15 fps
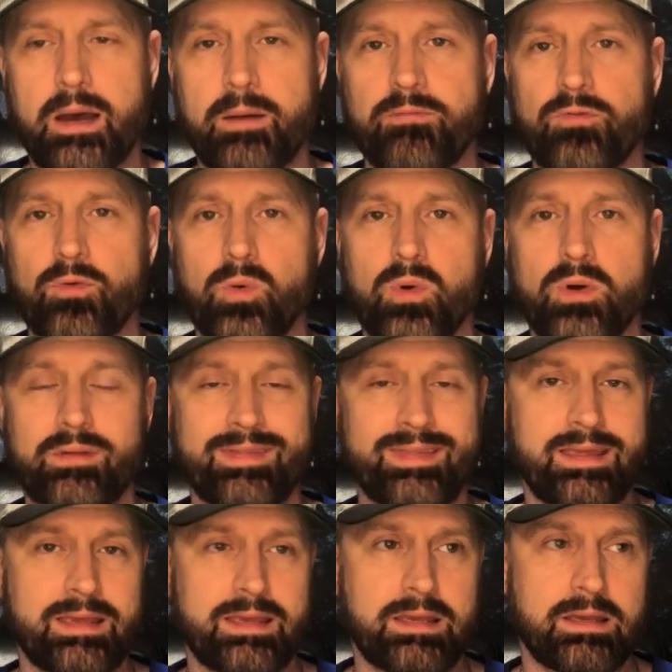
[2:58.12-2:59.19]
For
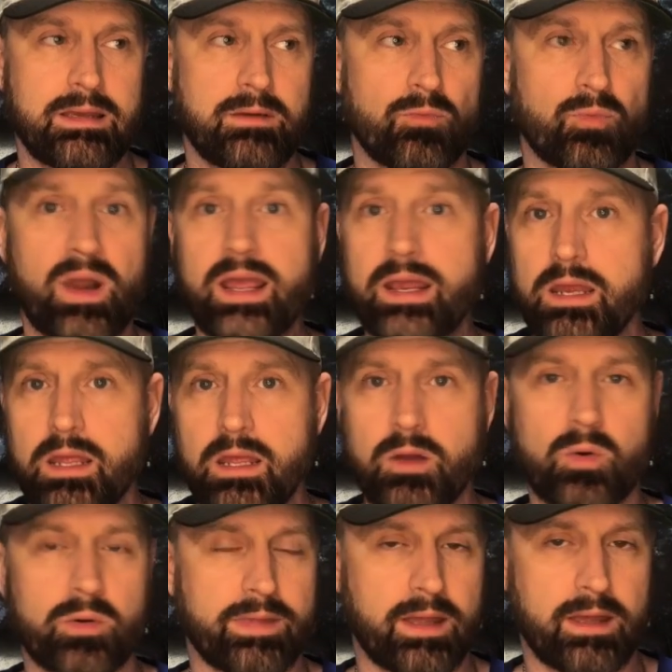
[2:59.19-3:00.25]
the writing
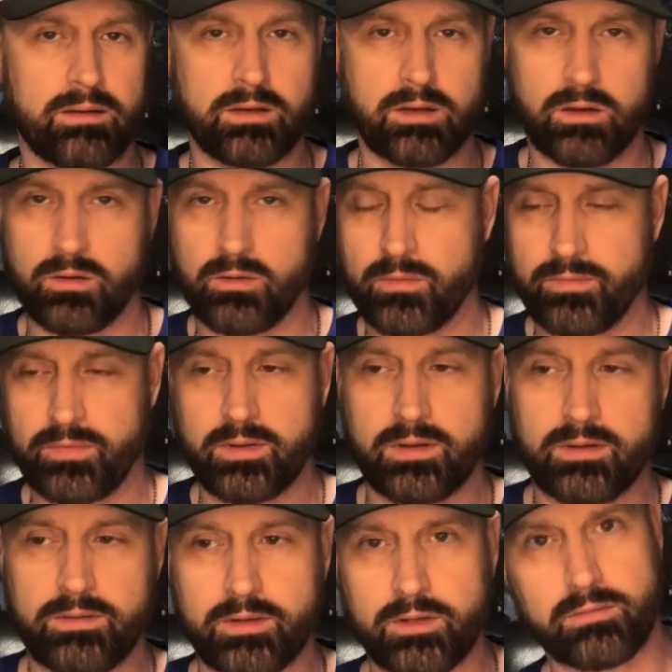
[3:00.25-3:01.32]
or
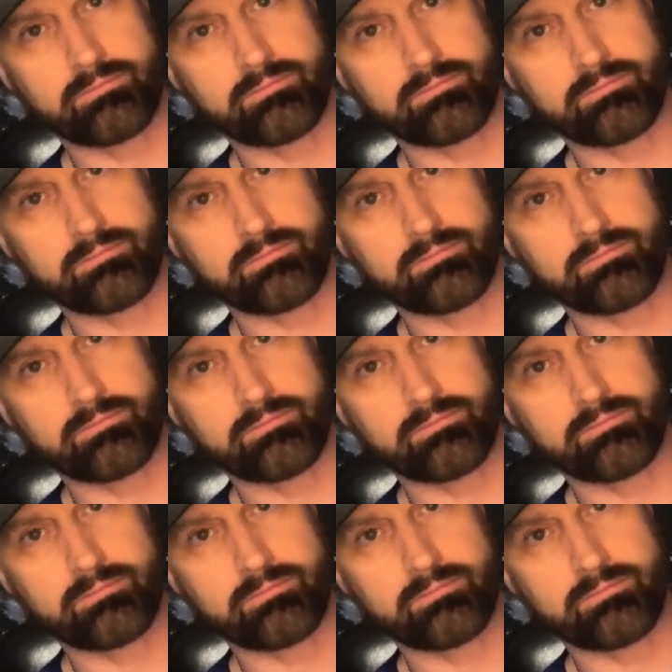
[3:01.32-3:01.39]
the